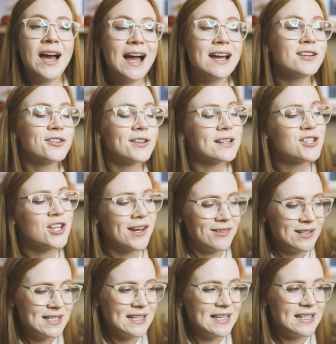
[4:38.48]
I know that
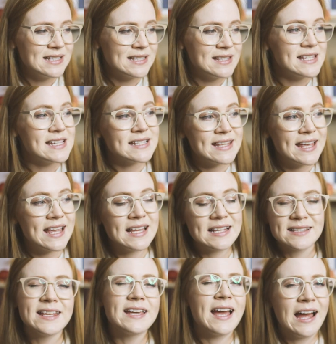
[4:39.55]
charities these
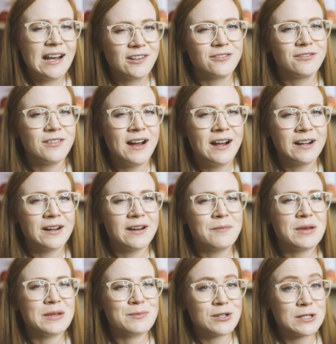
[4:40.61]
days, they kind of are a
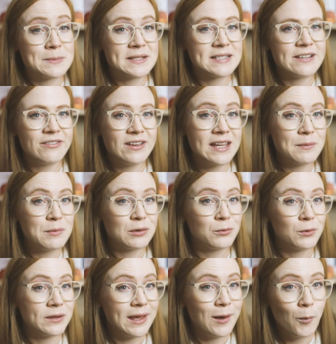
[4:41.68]
bit more specific about
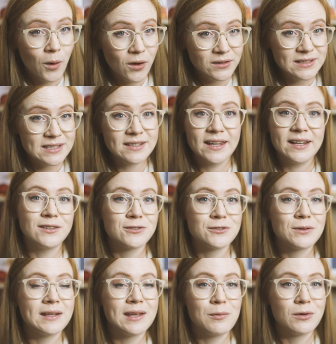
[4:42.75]
what they want. They
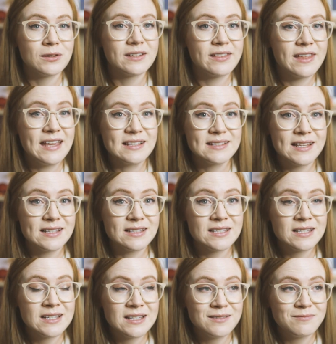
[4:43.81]
don't really want things
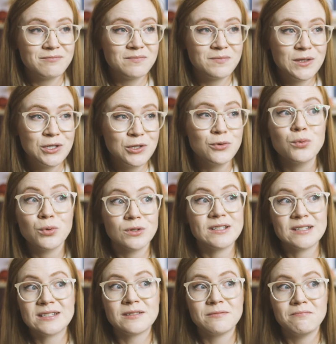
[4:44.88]
that you
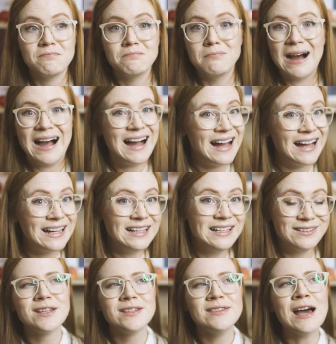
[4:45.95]
wouldn't
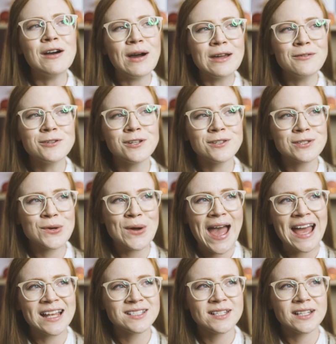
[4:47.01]
buy. Now, I would also
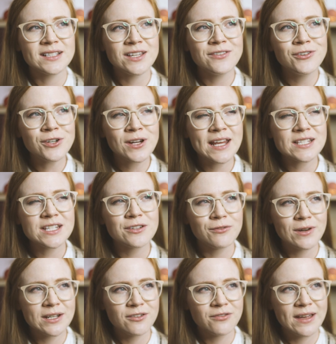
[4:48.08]
add that if you're getting
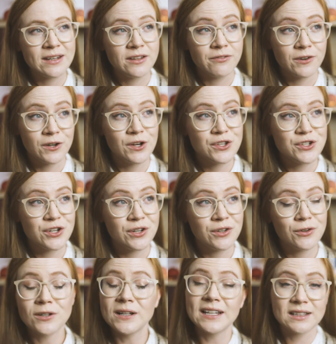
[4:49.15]
rid of any
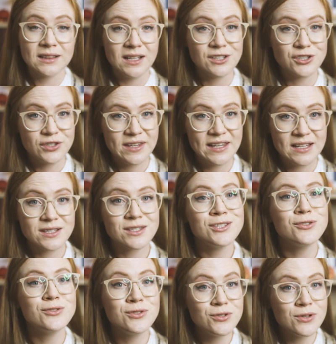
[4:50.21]
furniture or like large things,
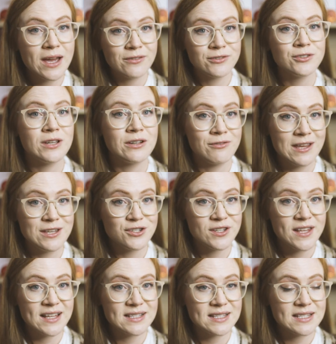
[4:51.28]
you do have to arrange
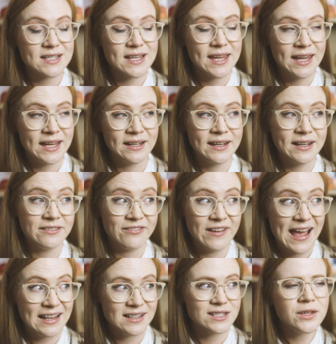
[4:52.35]
that in
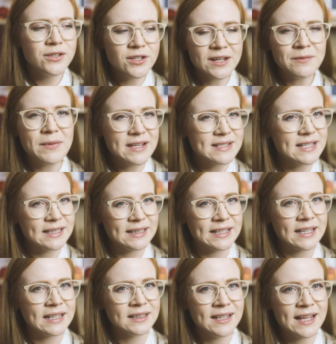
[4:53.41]
advance. You can
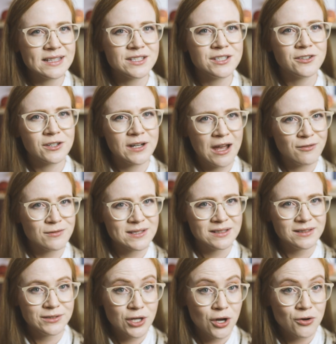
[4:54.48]
basically let your
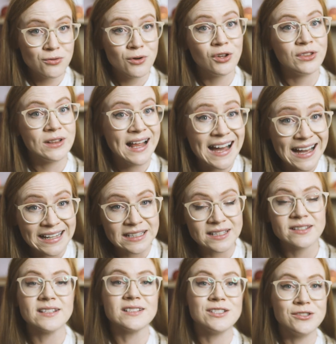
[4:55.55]
council know
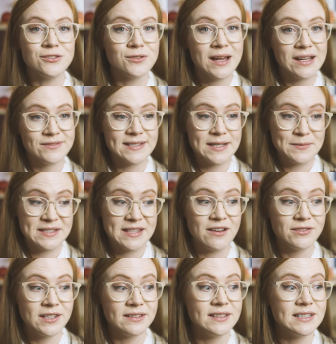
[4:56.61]
online that you have some
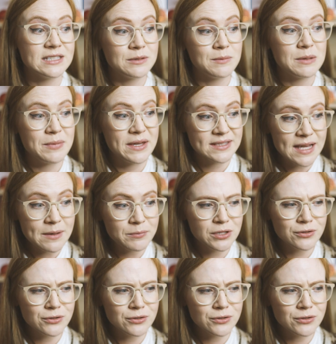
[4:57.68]
stuff that needs to be picked up.